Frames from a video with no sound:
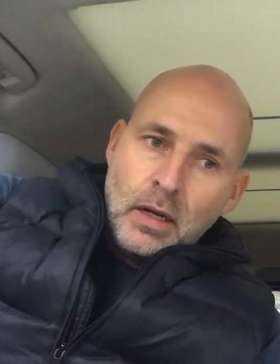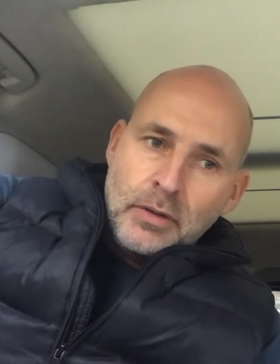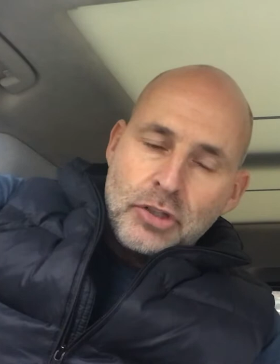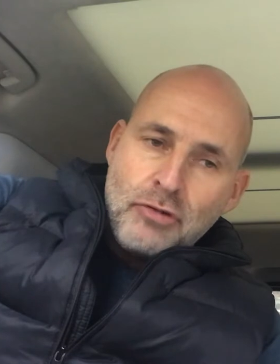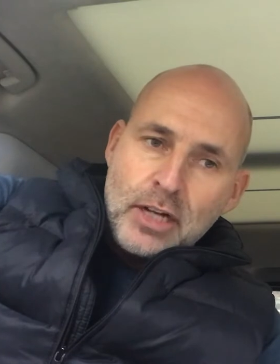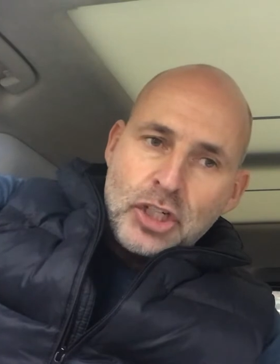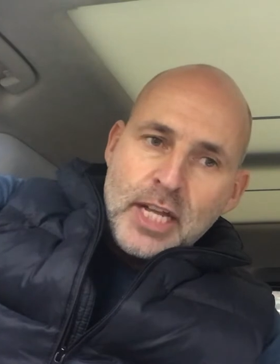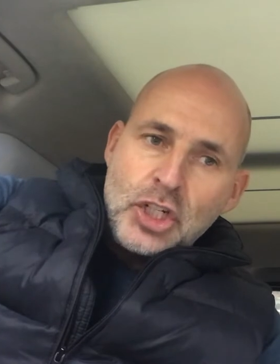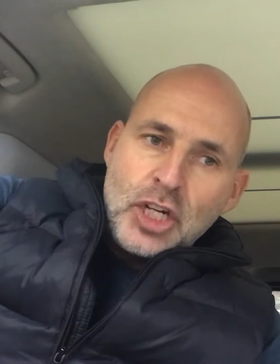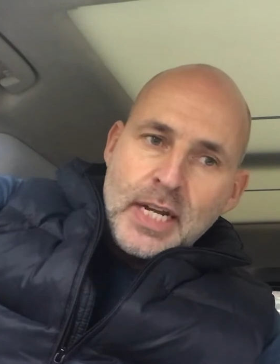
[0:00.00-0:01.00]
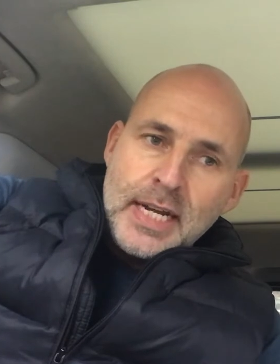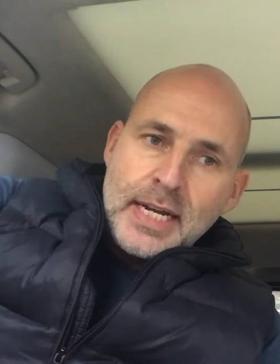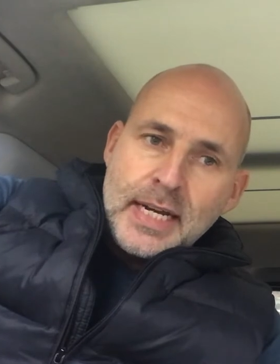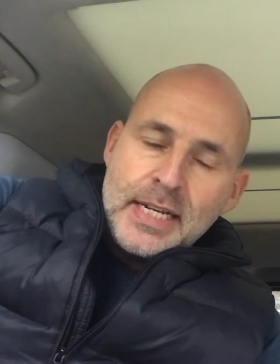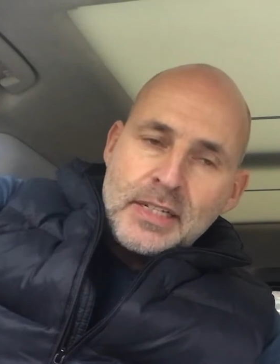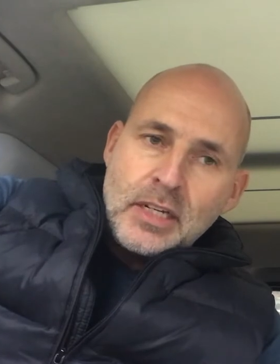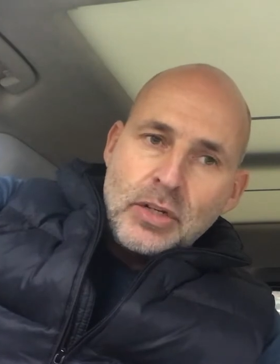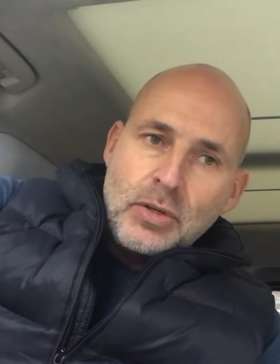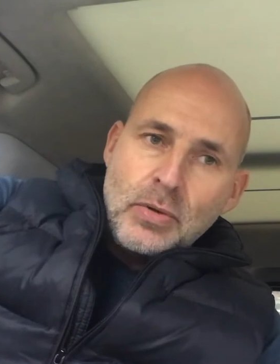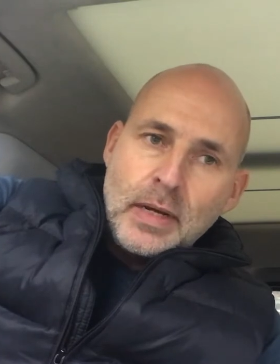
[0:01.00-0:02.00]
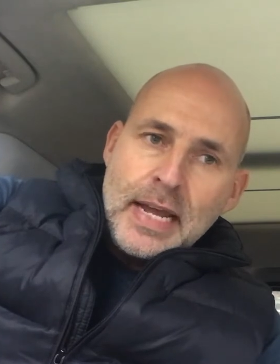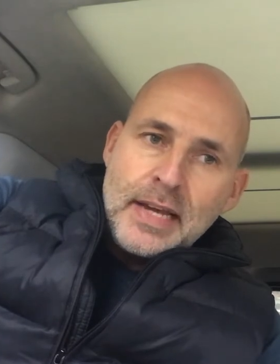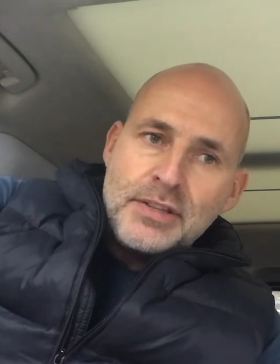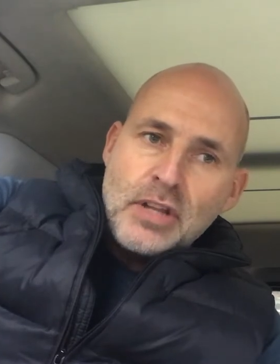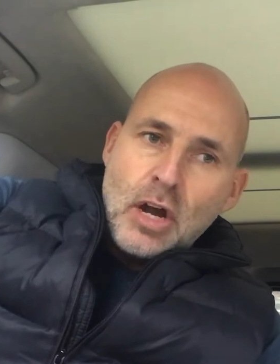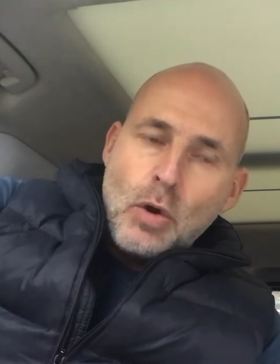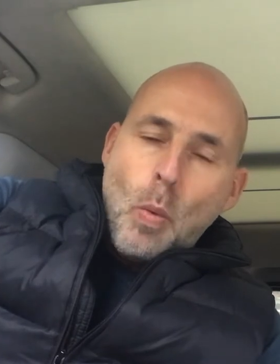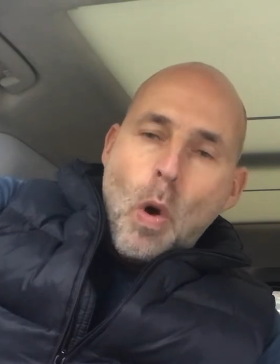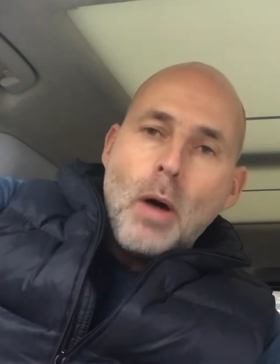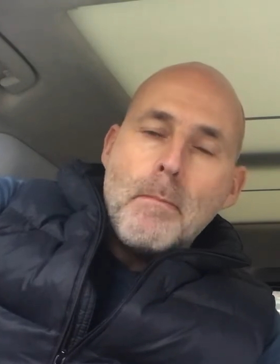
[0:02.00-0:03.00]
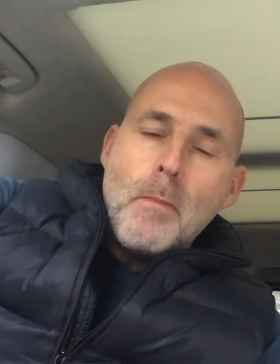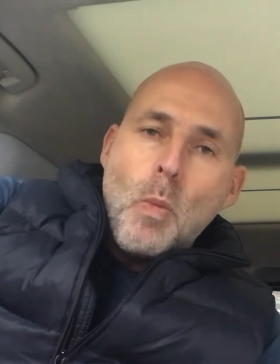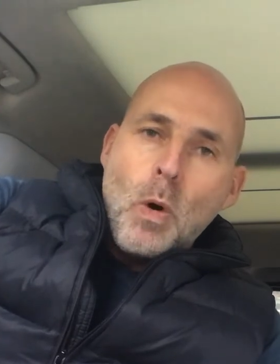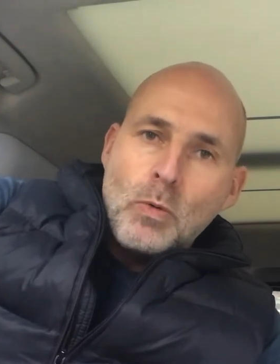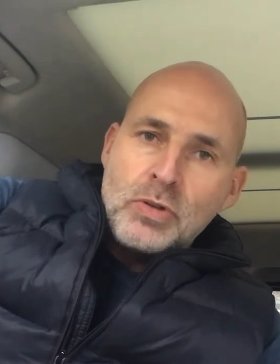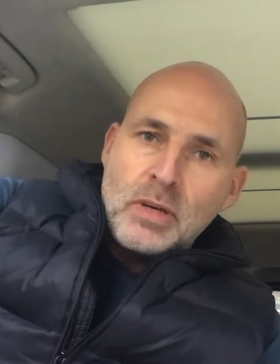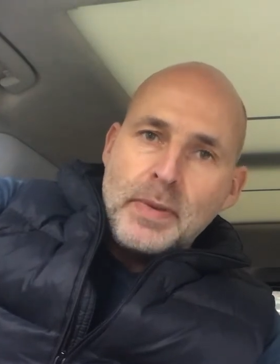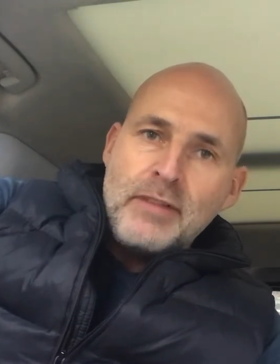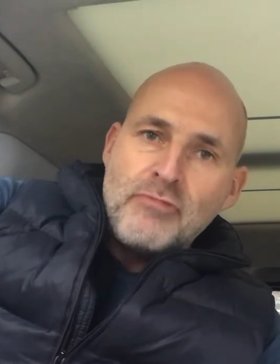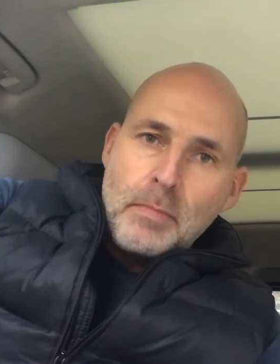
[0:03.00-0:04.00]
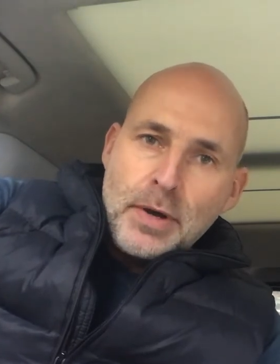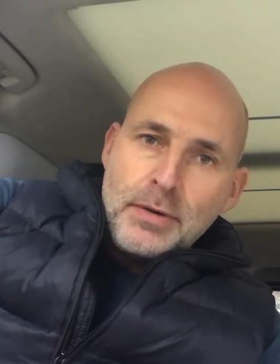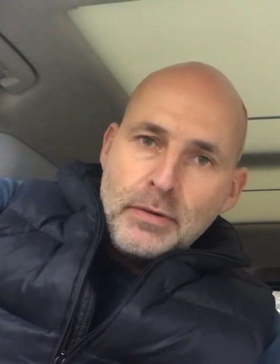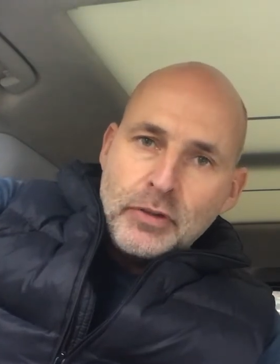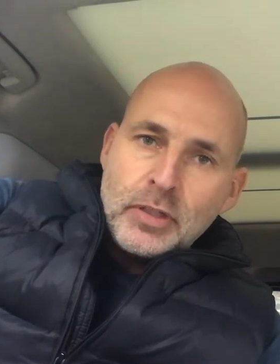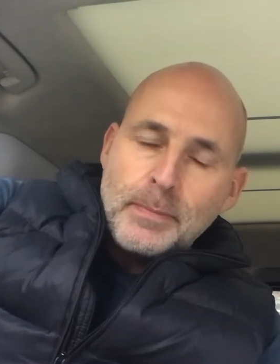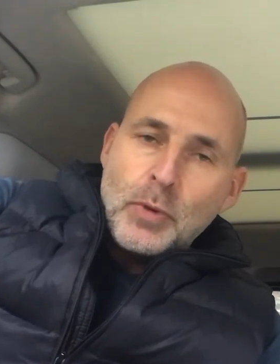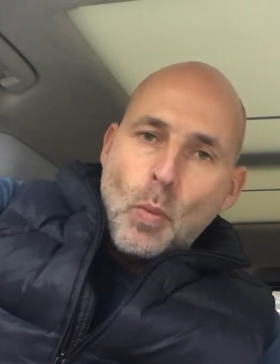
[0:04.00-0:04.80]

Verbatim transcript: The structural engineer is going to let us know what walls can be removed,